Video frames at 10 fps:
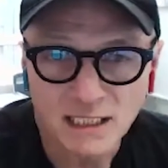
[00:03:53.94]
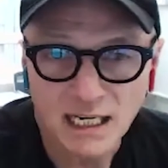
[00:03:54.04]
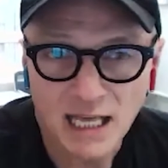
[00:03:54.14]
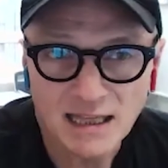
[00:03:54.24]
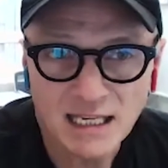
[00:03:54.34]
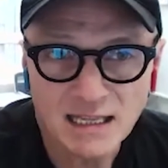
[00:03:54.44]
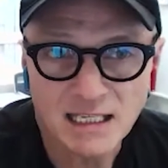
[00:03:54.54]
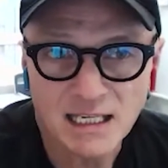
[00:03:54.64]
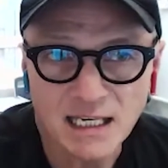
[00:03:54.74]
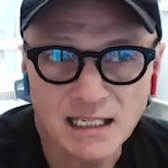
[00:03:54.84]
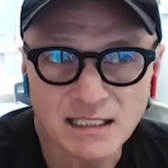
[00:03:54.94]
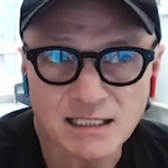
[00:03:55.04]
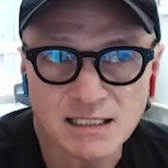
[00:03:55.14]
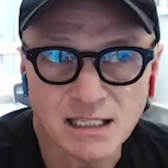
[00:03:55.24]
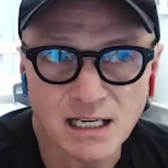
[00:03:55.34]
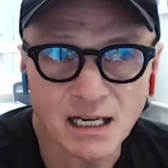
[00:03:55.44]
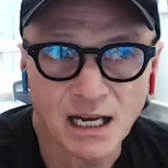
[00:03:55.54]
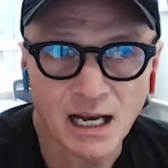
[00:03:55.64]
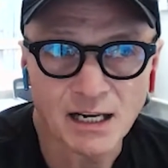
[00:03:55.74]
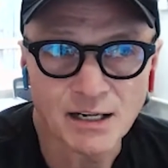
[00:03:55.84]
And I think the key is
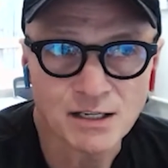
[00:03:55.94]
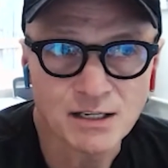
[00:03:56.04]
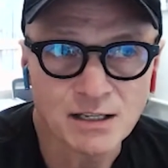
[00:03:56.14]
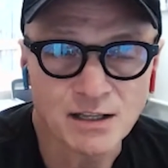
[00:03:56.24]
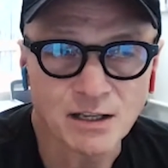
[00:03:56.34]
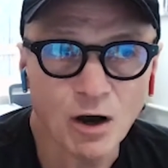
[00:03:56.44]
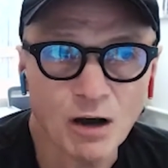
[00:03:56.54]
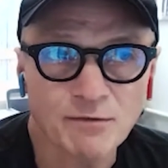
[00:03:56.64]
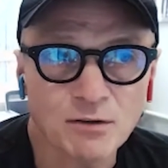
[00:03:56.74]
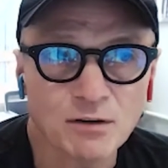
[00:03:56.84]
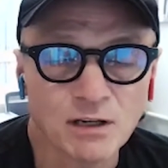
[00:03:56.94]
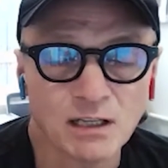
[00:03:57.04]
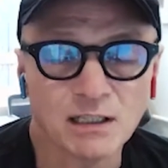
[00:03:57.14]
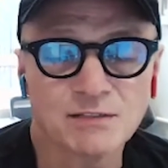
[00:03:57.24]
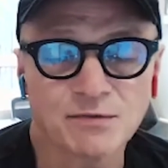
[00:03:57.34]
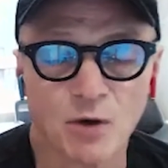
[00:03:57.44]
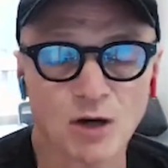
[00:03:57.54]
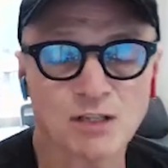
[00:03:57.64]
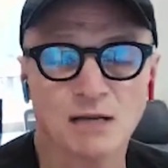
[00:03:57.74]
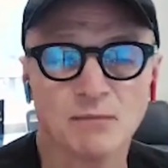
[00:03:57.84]
the offer, at least from our
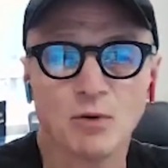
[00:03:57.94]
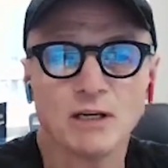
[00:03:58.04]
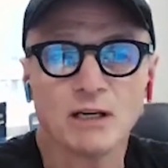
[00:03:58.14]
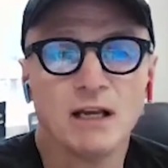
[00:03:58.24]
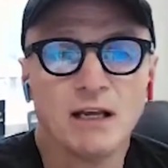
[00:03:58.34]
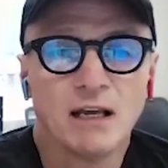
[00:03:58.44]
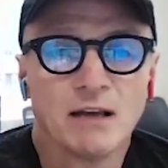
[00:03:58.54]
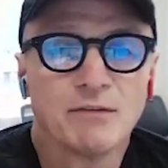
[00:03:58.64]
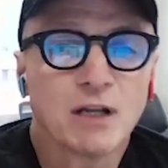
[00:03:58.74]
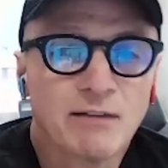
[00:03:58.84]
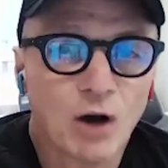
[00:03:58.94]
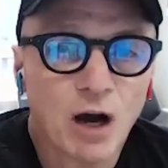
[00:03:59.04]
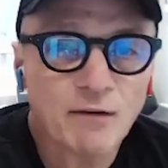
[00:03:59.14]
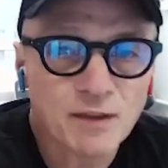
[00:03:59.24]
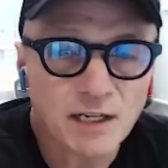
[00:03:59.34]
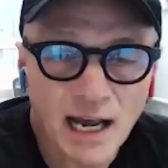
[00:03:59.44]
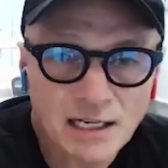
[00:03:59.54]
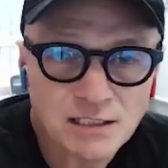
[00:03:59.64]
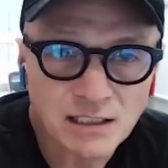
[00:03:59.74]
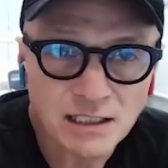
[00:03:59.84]
standpoint, if you can have an offer that
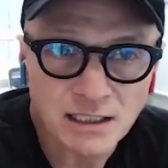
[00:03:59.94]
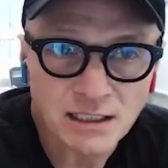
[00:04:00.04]
actually